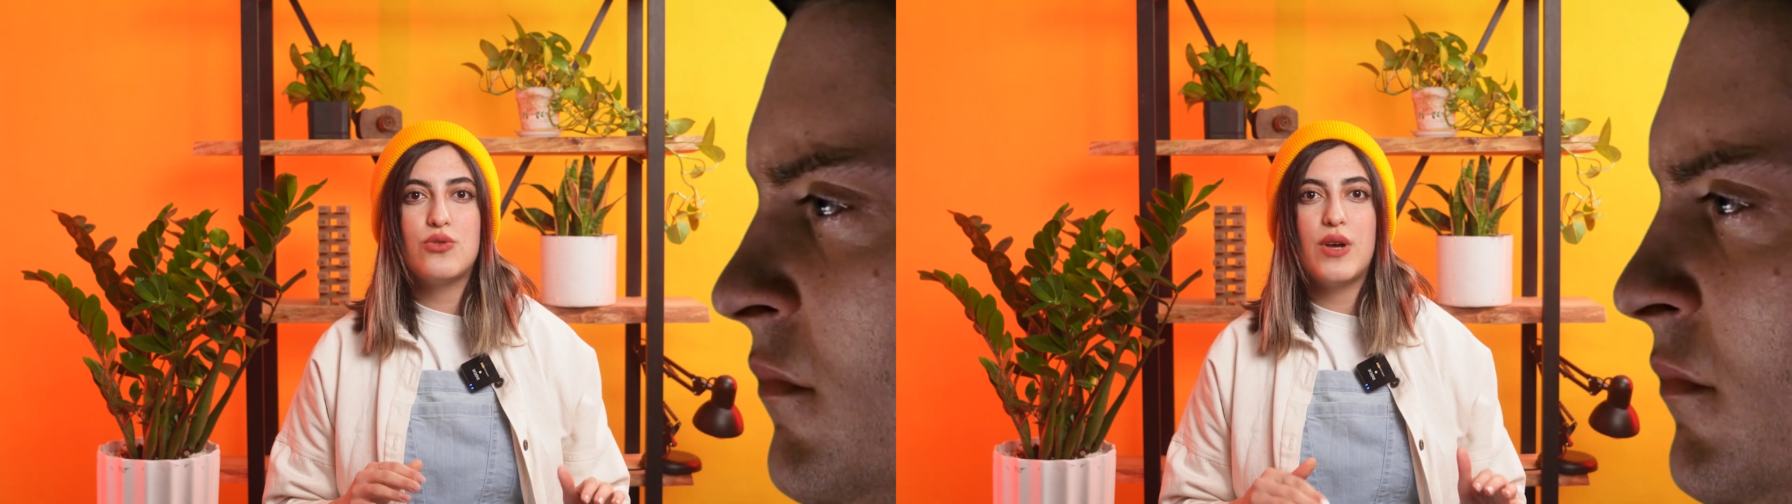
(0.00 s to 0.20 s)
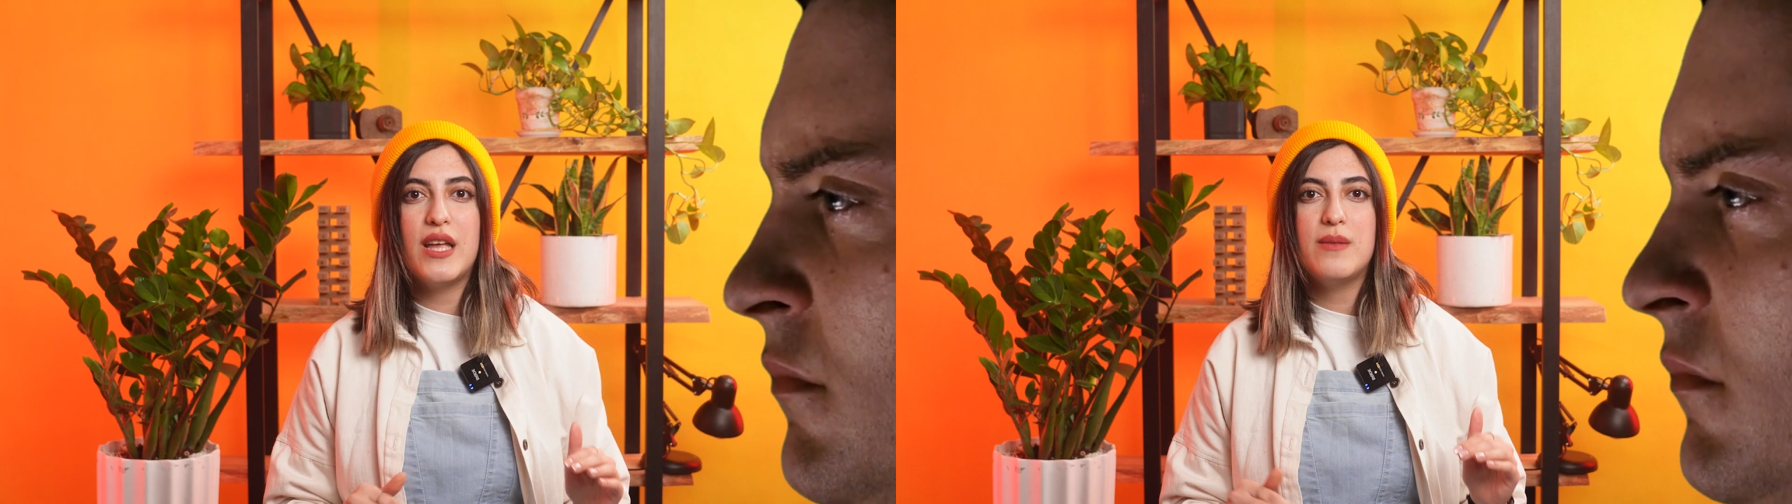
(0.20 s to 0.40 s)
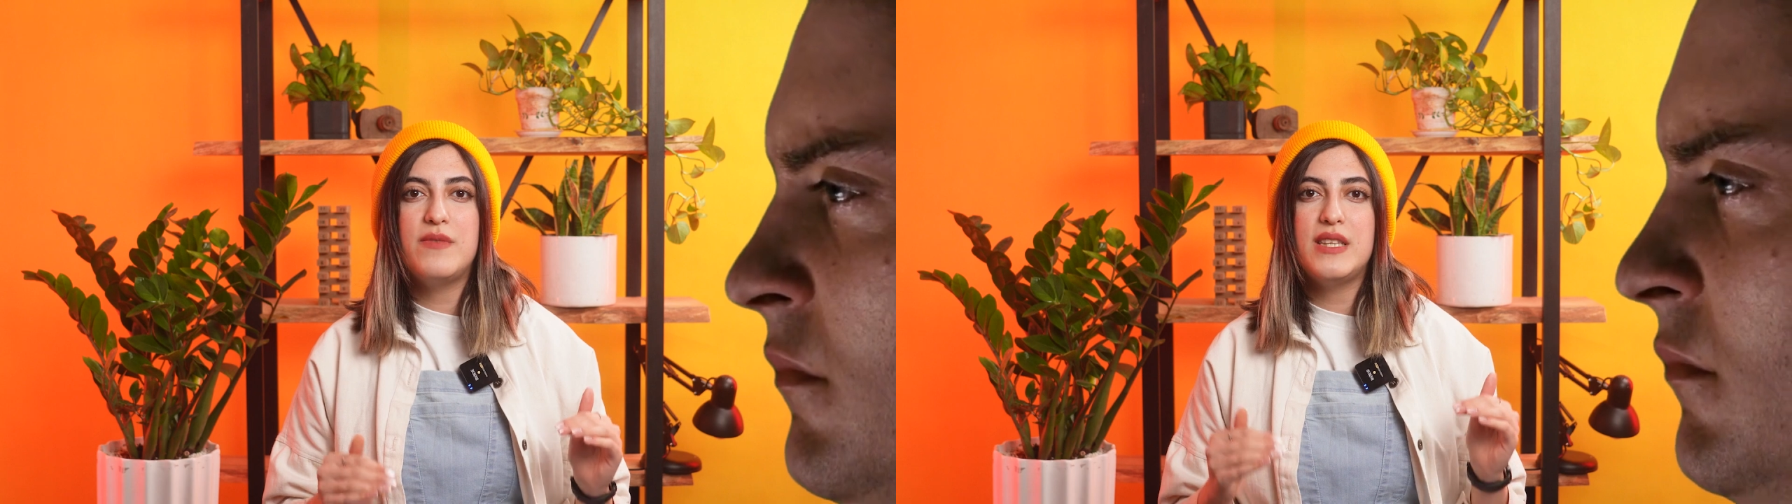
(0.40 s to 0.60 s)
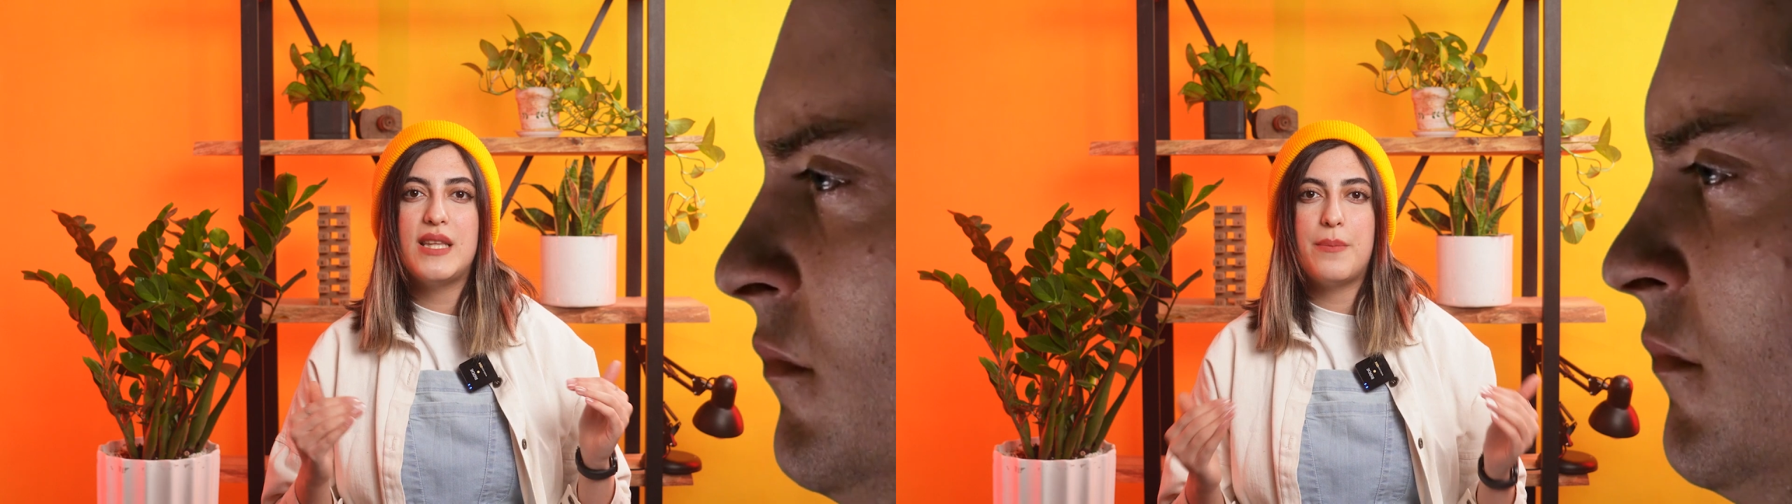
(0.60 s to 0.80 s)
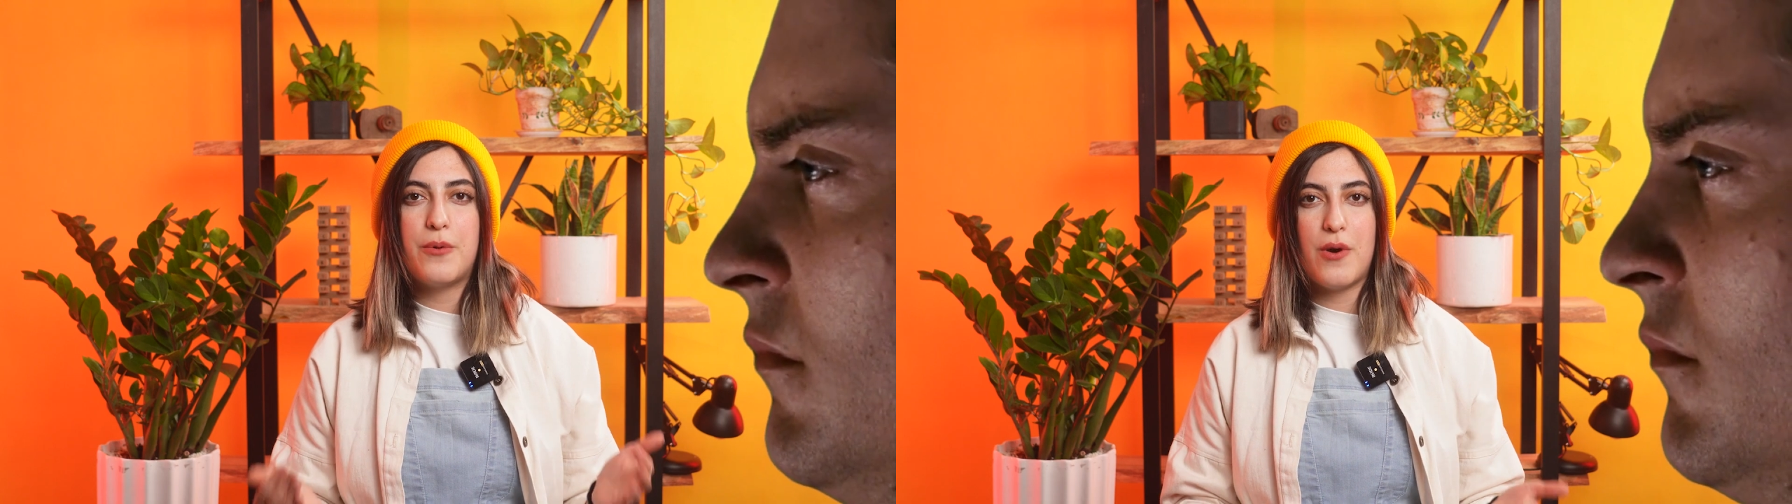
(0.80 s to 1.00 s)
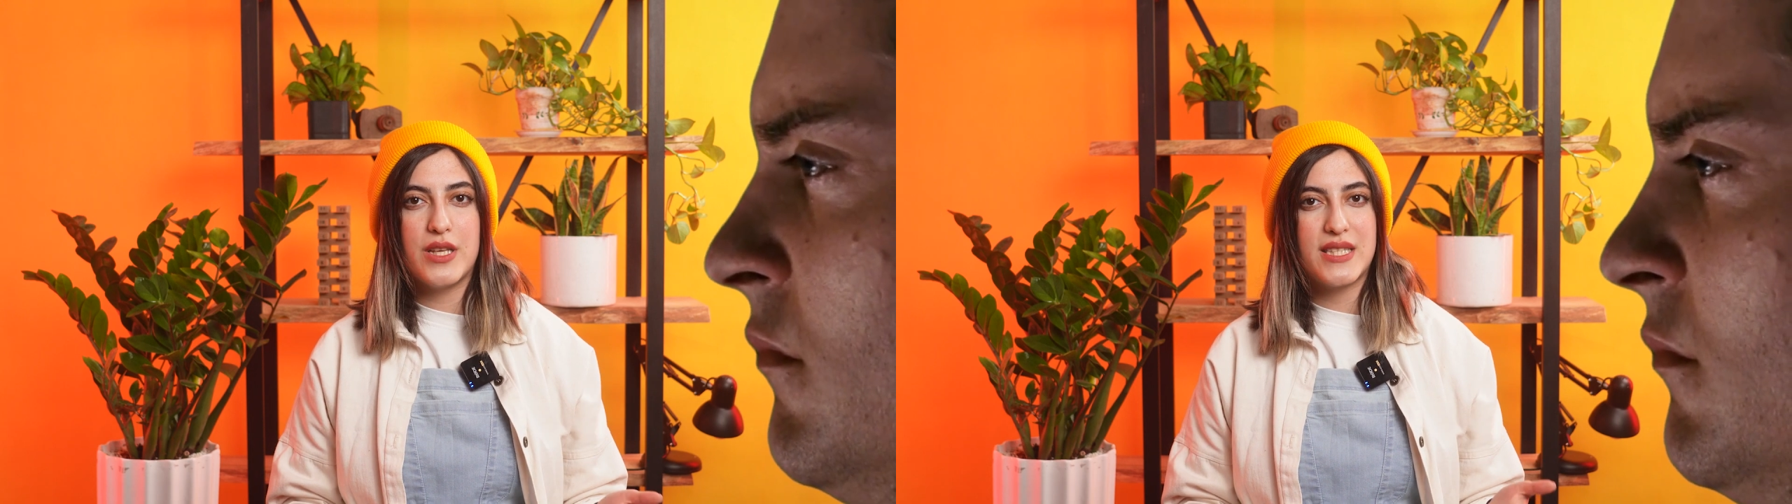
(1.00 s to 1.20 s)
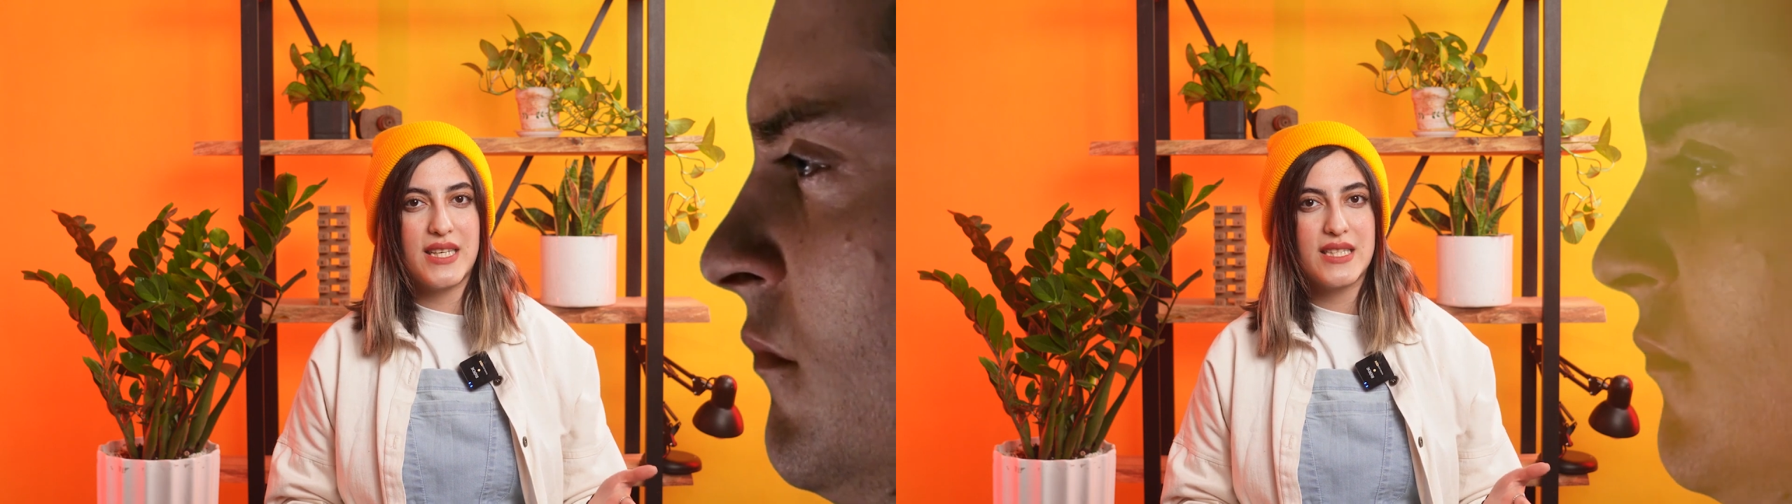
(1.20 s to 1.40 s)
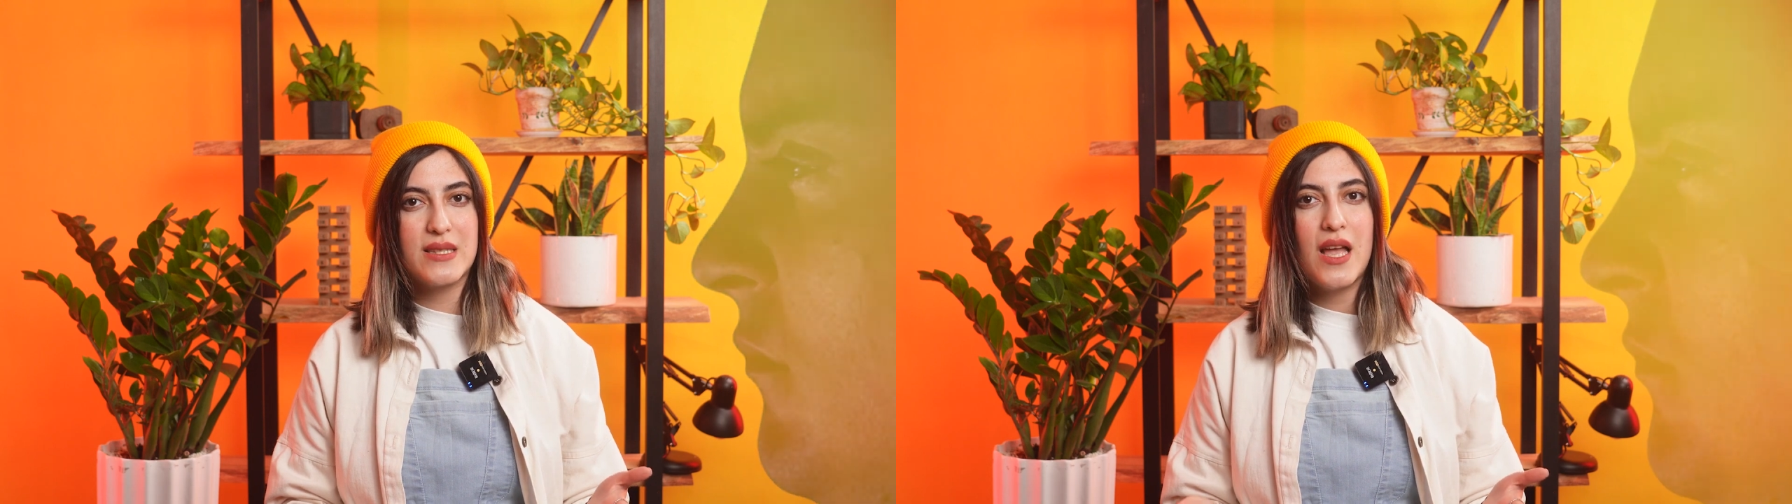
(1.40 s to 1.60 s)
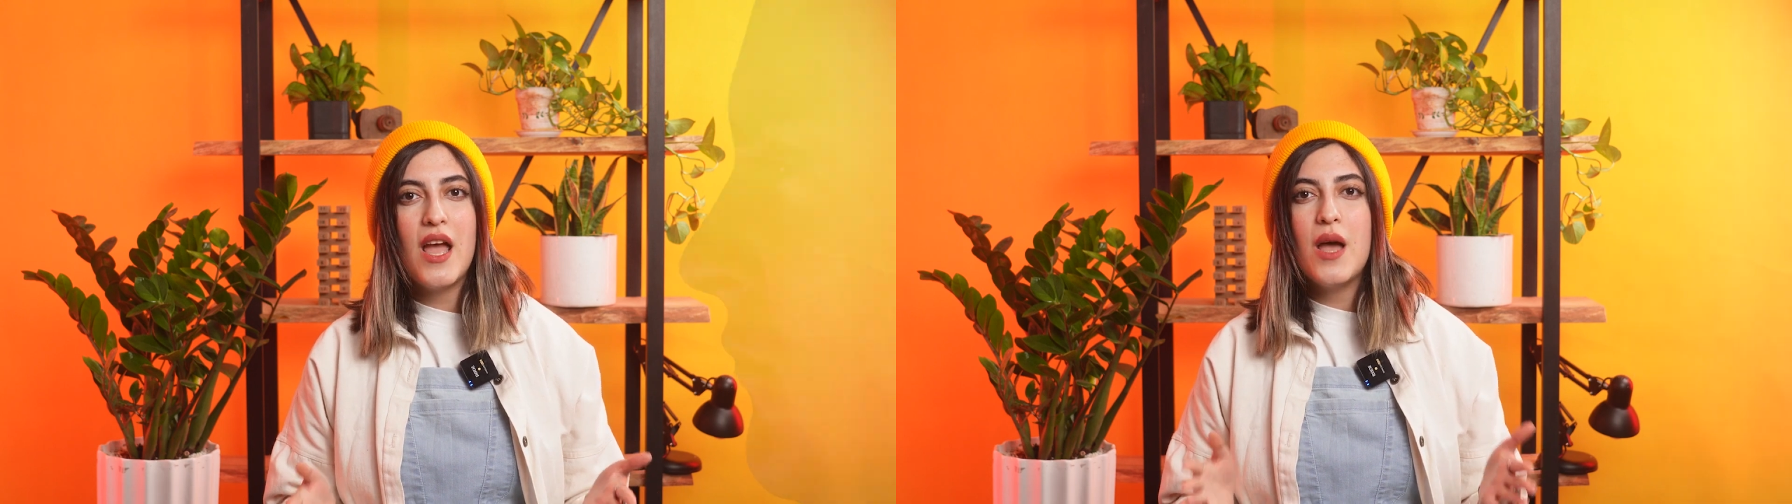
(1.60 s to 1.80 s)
to help with the process.